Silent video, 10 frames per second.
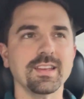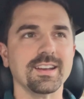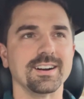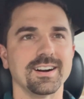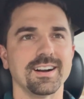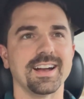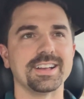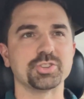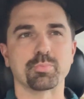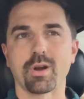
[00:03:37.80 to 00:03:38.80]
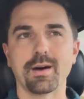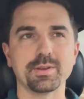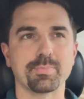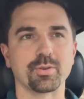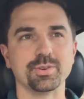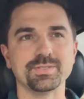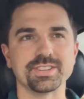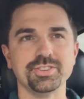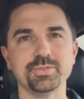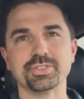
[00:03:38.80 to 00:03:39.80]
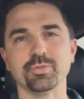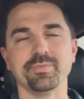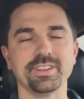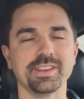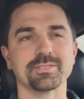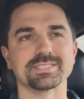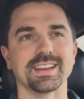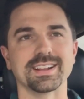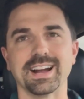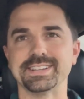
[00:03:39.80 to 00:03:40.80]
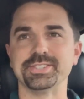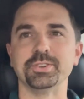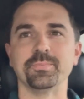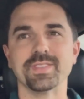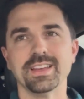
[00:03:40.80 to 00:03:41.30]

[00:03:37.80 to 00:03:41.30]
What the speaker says: as you're probably perusing YouTube videos like I do.